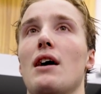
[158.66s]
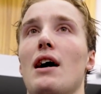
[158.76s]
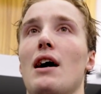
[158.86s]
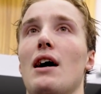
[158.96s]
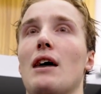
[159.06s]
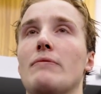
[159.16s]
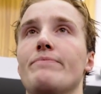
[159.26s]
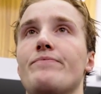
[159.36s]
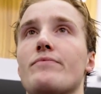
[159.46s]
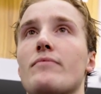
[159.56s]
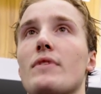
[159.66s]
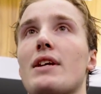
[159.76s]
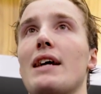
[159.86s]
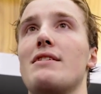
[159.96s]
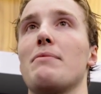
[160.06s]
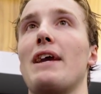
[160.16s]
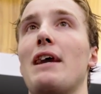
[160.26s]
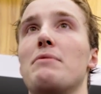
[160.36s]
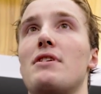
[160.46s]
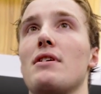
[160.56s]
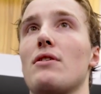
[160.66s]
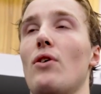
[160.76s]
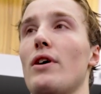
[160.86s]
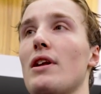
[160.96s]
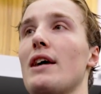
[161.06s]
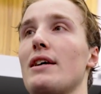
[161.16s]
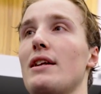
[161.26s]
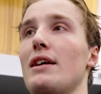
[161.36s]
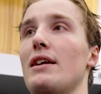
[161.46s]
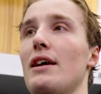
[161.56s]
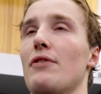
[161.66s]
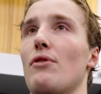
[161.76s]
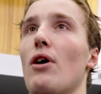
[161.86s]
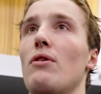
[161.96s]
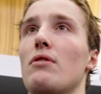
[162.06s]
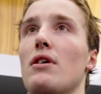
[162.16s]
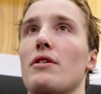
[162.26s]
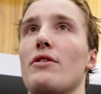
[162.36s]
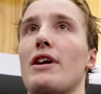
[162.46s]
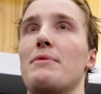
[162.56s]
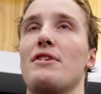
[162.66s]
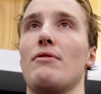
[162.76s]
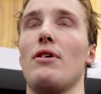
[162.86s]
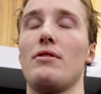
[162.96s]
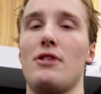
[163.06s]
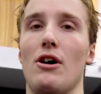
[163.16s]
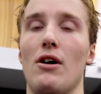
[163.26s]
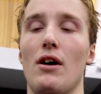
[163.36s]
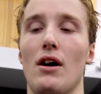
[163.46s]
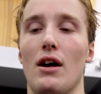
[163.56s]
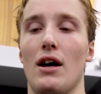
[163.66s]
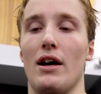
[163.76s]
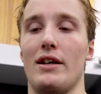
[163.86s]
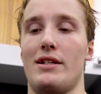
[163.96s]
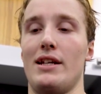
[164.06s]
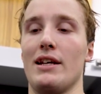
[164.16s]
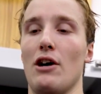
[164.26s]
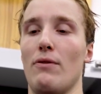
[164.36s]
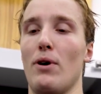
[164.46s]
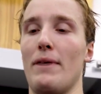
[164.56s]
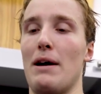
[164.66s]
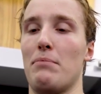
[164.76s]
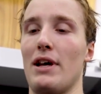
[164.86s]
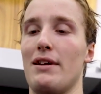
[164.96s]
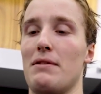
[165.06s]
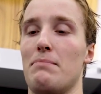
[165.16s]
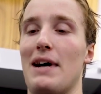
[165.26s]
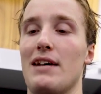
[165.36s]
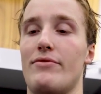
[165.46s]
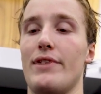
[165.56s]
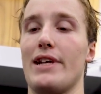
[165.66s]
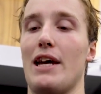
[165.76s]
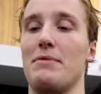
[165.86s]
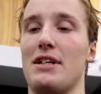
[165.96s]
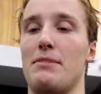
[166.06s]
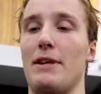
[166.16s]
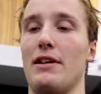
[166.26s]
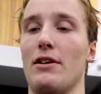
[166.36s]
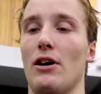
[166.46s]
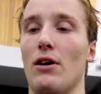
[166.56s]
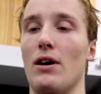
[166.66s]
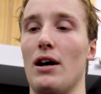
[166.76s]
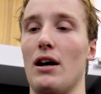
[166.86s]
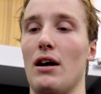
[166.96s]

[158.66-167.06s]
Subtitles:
of get some games going, like in a row, or good games in a row. So seeing how well we have played the past three games has been, you know,